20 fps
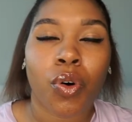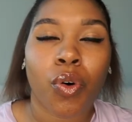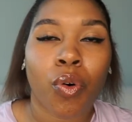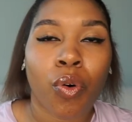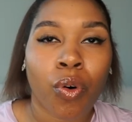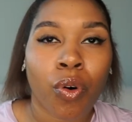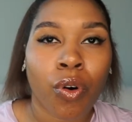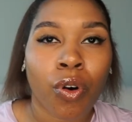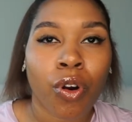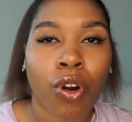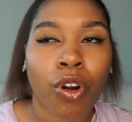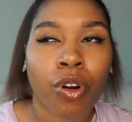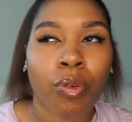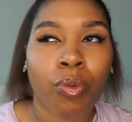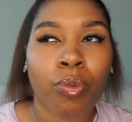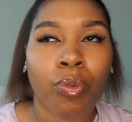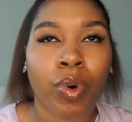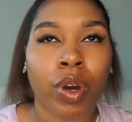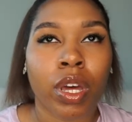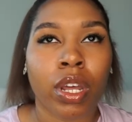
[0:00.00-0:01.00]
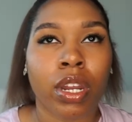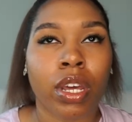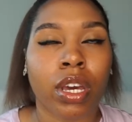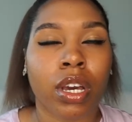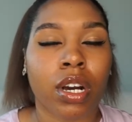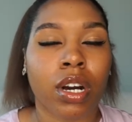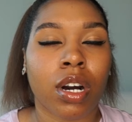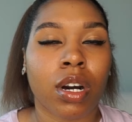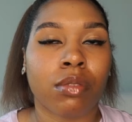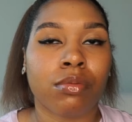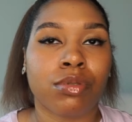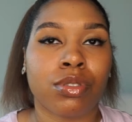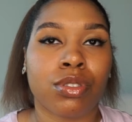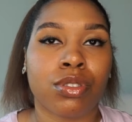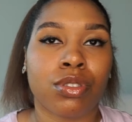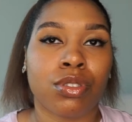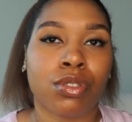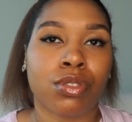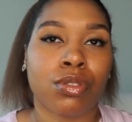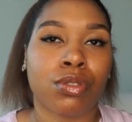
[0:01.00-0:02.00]
Or when it comes
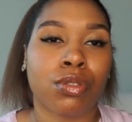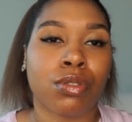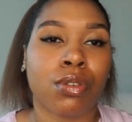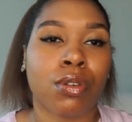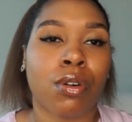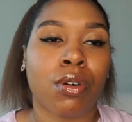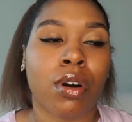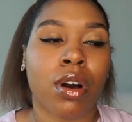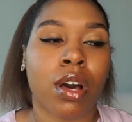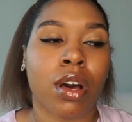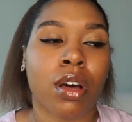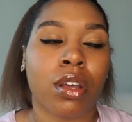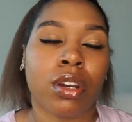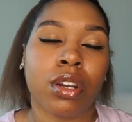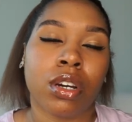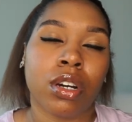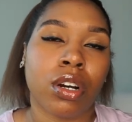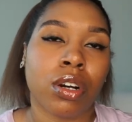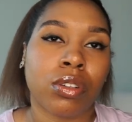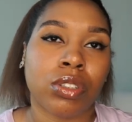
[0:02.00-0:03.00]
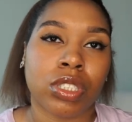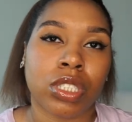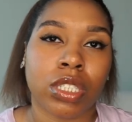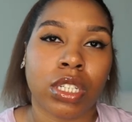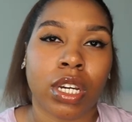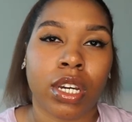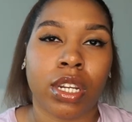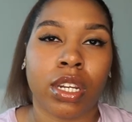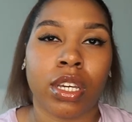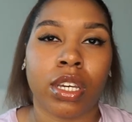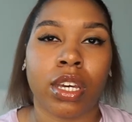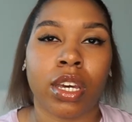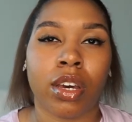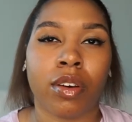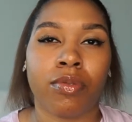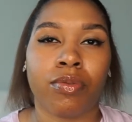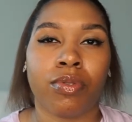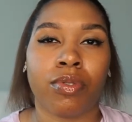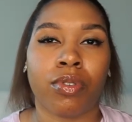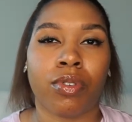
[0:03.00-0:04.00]
to negotiating
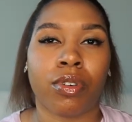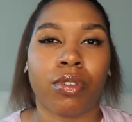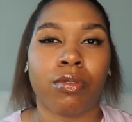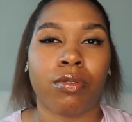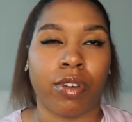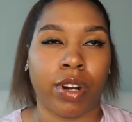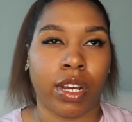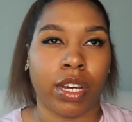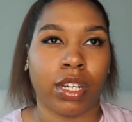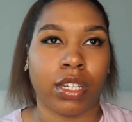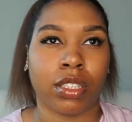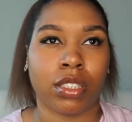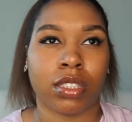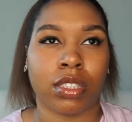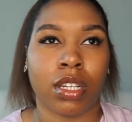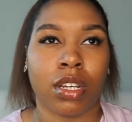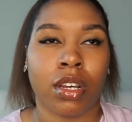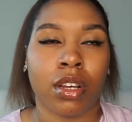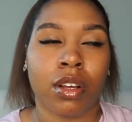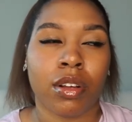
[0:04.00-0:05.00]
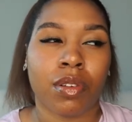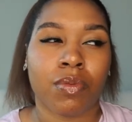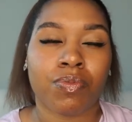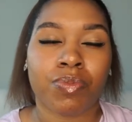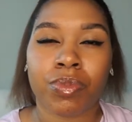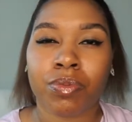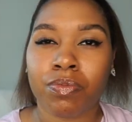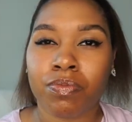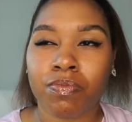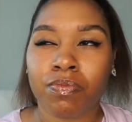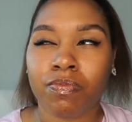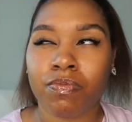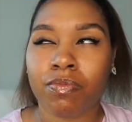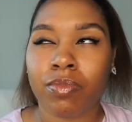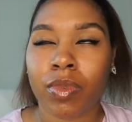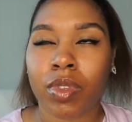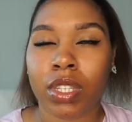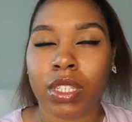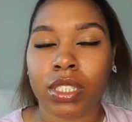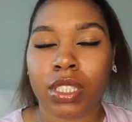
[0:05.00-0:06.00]
for a raise,
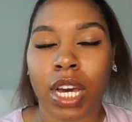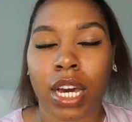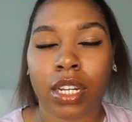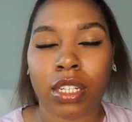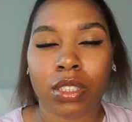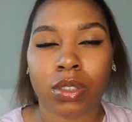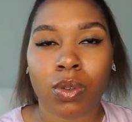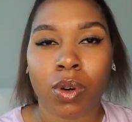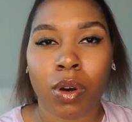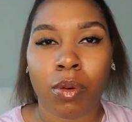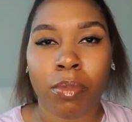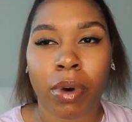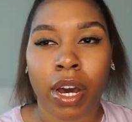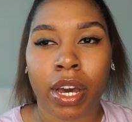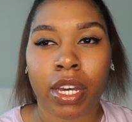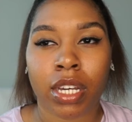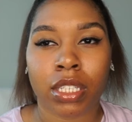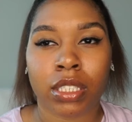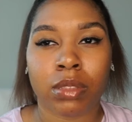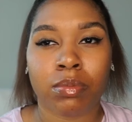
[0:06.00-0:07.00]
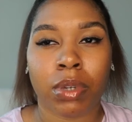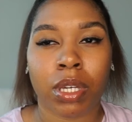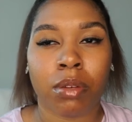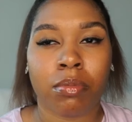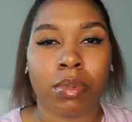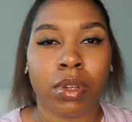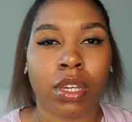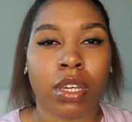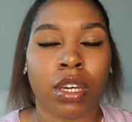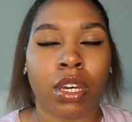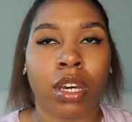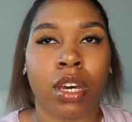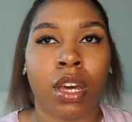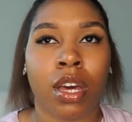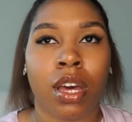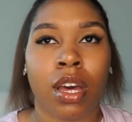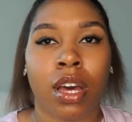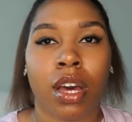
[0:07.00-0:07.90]
the status quo bias may be